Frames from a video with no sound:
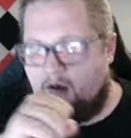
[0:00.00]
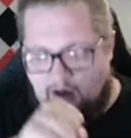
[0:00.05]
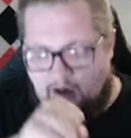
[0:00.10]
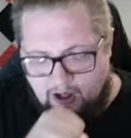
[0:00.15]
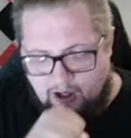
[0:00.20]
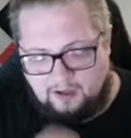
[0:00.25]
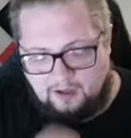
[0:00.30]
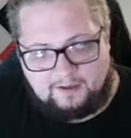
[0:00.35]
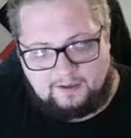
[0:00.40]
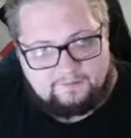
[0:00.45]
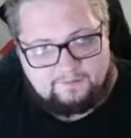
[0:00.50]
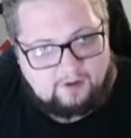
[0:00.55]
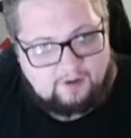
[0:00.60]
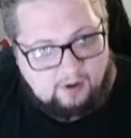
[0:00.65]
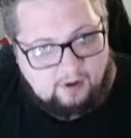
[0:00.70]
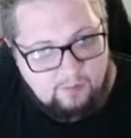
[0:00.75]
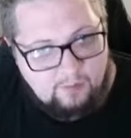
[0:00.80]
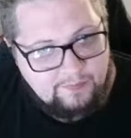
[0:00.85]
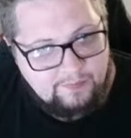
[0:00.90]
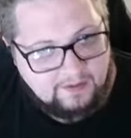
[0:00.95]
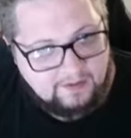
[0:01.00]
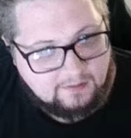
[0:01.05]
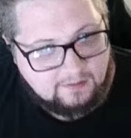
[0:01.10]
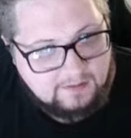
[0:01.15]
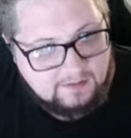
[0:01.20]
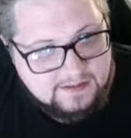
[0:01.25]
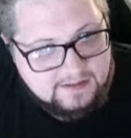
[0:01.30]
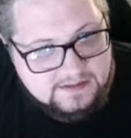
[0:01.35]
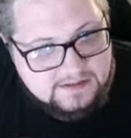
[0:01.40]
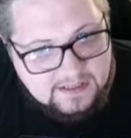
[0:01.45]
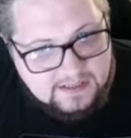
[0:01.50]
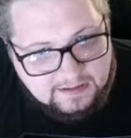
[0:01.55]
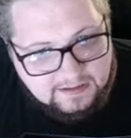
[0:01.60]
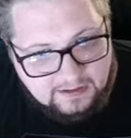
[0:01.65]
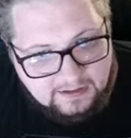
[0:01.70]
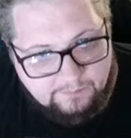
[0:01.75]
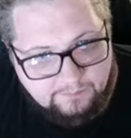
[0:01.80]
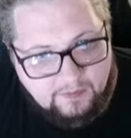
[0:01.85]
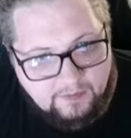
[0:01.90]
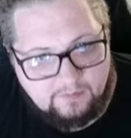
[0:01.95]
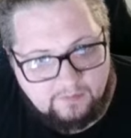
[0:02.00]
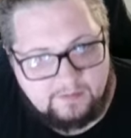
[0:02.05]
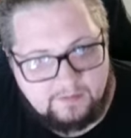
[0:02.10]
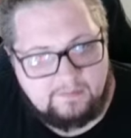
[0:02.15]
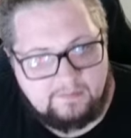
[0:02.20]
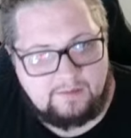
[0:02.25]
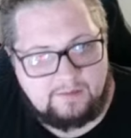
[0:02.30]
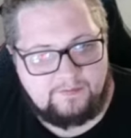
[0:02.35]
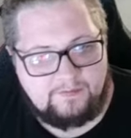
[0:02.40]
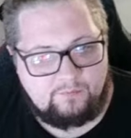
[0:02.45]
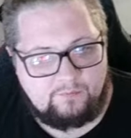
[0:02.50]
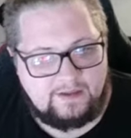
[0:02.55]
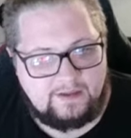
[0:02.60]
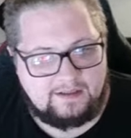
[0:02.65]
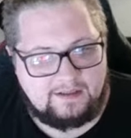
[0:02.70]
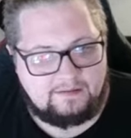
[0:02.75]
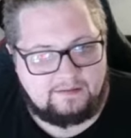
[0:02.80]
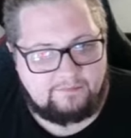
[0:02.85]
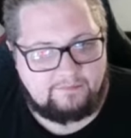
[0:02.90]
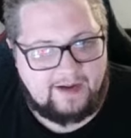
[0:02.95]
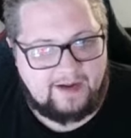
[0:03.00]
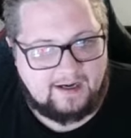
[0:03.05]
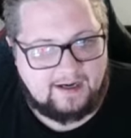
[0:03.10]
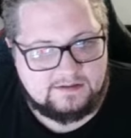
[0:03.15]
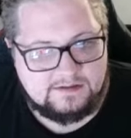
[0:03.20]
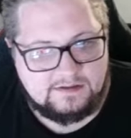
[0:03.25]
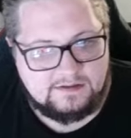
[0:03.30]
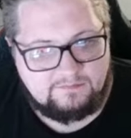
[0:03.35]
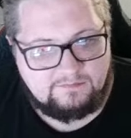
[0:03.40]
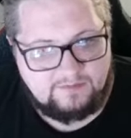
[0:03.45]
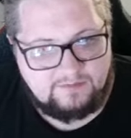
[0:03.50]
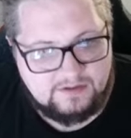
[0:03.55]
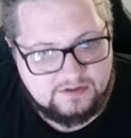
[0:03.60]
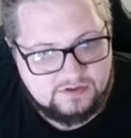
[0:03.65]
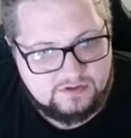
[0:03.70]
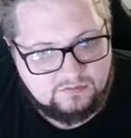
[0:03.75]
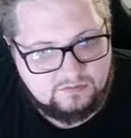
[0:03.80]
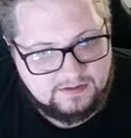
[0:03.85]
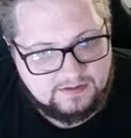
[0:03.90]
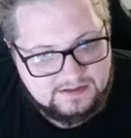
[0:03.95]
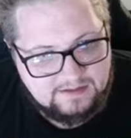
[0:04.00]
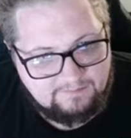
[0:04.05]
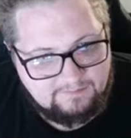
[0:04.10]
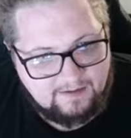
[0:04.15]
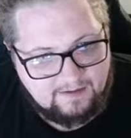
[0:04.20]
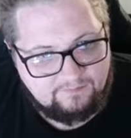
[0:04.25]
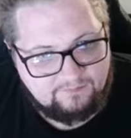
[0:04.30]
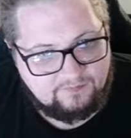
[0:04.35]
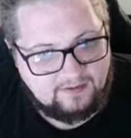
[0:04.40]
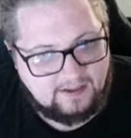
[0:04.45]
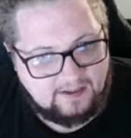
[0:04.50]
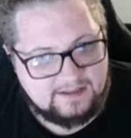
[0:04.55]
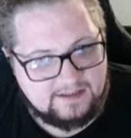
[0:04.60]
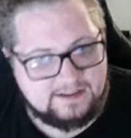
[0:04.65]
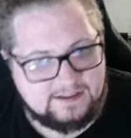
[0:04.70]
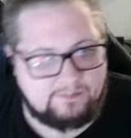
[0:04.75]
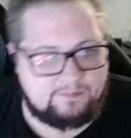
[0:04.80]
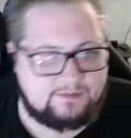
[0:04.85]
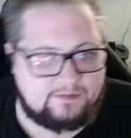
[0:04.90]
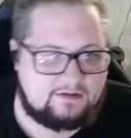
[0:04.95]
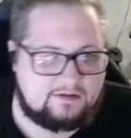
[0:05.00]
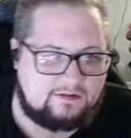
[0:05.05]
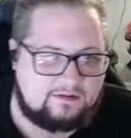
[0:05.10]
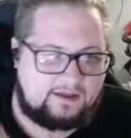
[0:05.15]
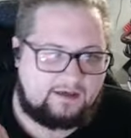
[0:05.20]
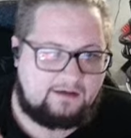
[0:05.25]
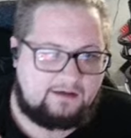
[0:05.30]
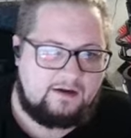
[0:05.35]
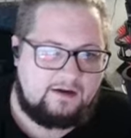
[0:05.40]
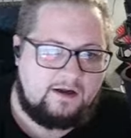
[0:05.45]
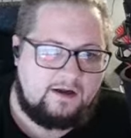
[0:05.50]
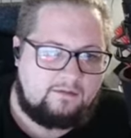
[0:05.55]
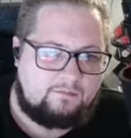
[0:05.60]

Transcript: the hope here is that the opponent may be weak in the back to the Venusaur, as they've got a flying type in the lead.